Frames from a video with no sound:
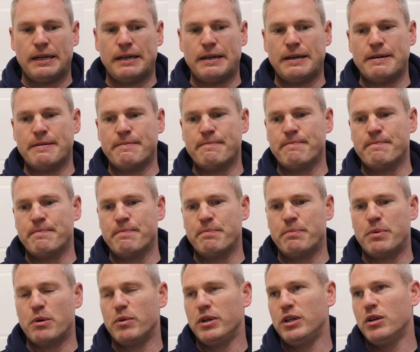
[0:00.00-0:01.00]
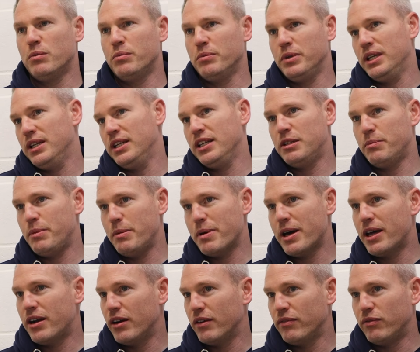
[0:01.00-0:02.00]
Um, but we know we need to be
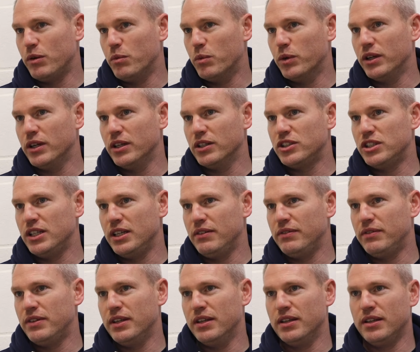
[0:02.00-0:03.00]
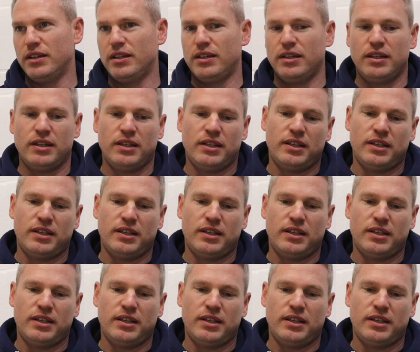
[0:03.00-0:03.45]
better if we want to achieve the